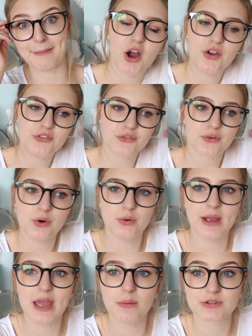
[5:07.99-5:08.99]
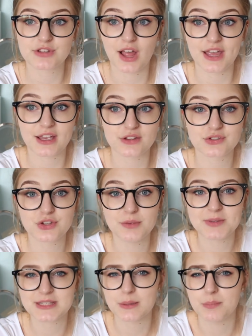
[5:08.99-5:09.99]
Overall, it was like
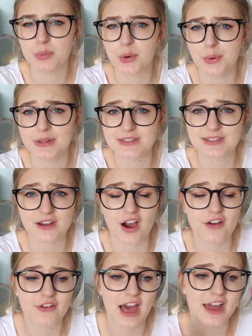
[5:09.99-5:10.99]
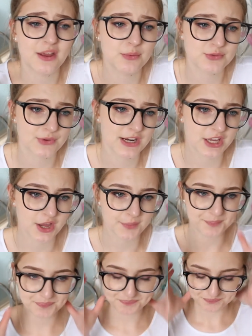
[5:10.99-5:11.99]
super simple and stuff, and it was really good.